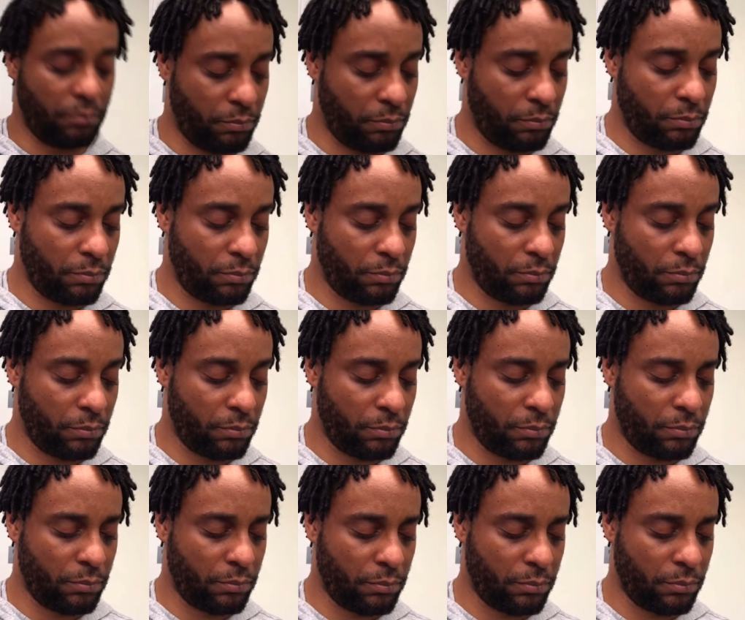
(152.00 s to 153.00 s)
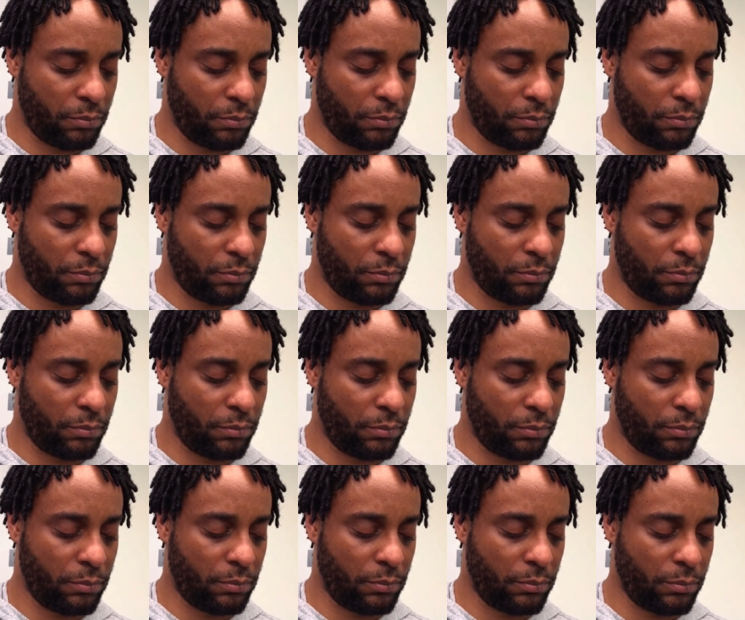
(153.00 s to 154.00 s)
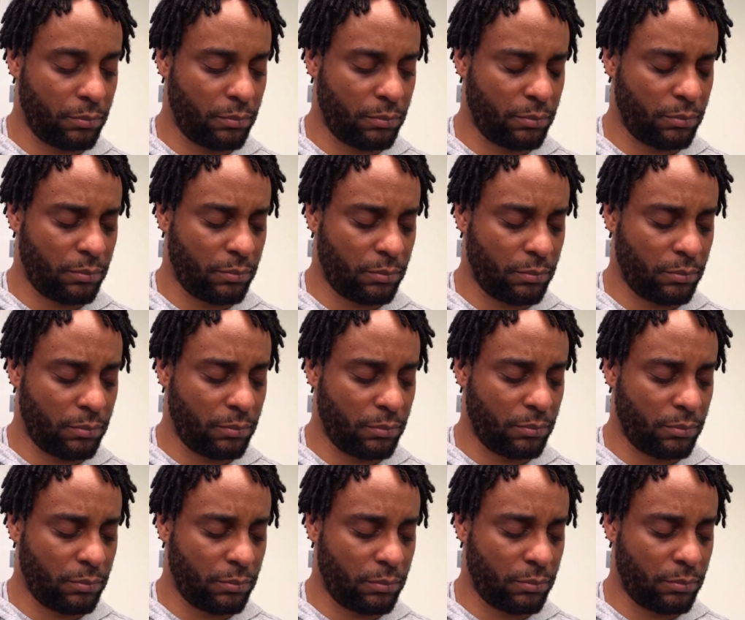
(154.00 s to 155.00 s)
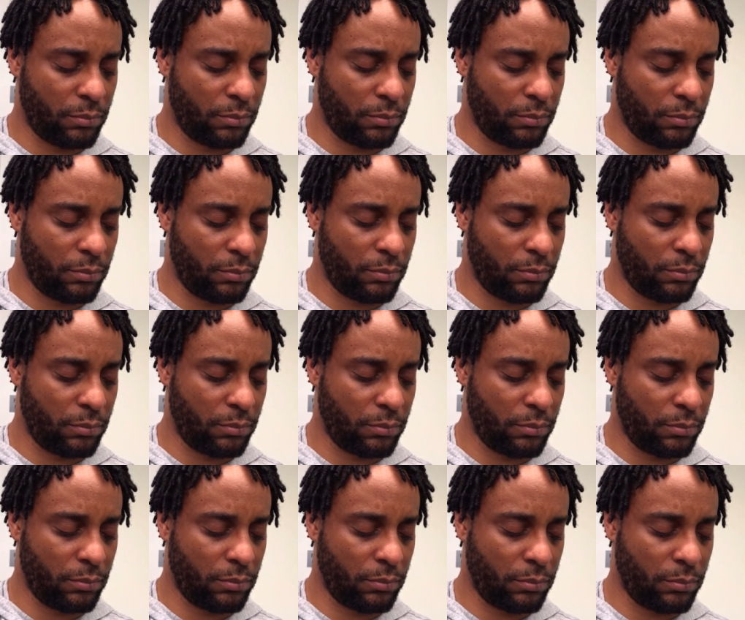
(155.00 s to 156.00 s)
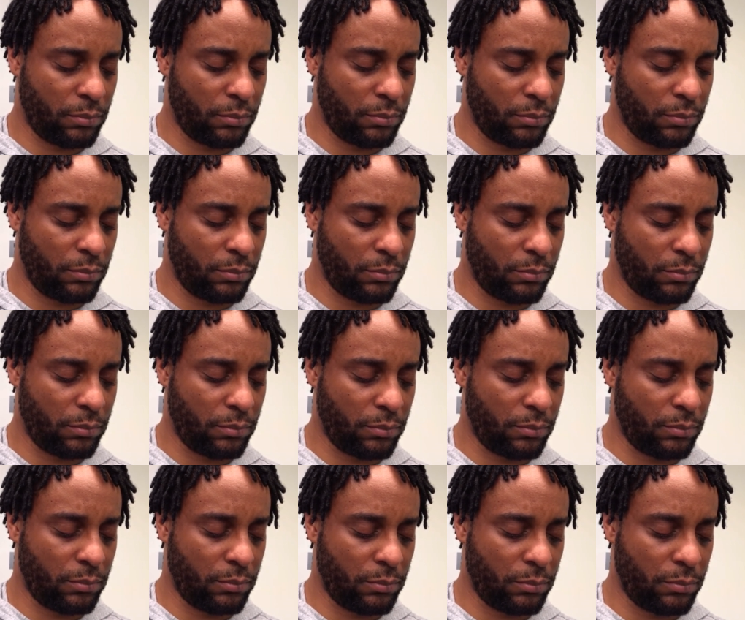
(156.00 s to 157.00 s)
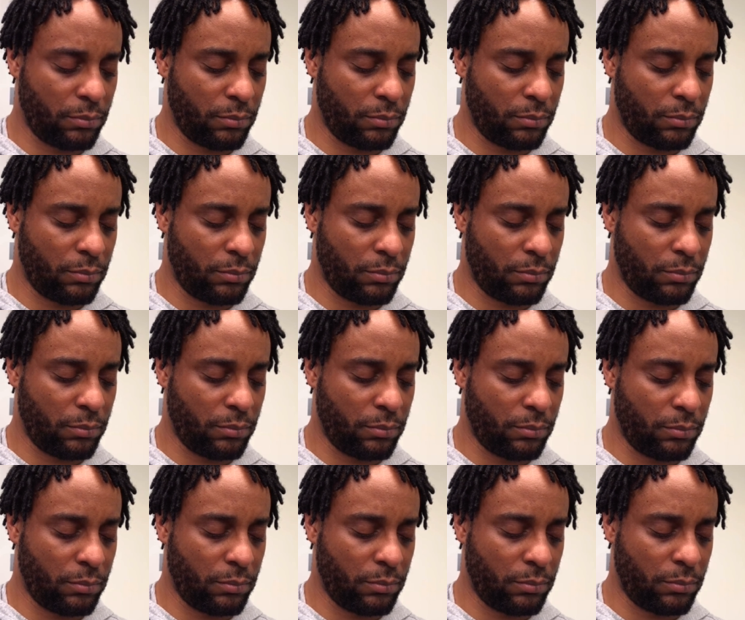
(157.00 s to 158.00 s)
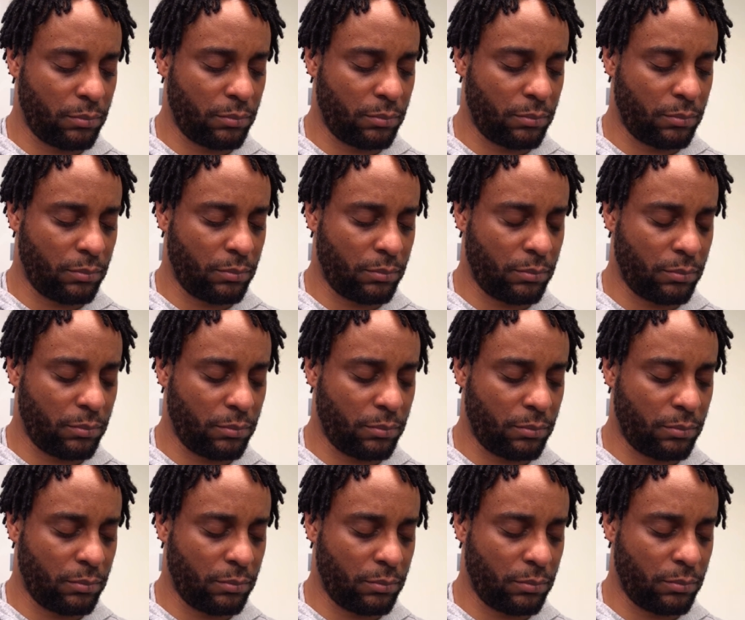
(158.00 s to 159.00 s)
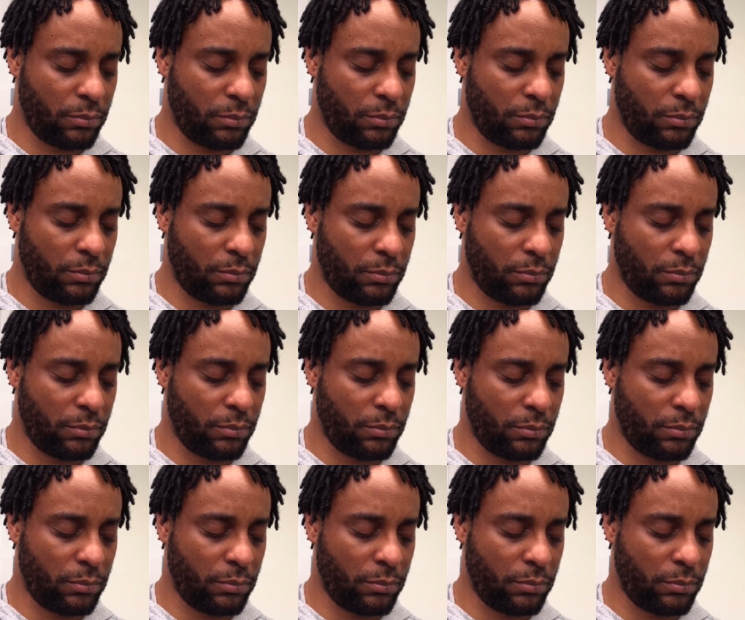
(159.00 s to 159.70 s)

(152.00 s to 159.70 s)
(silence)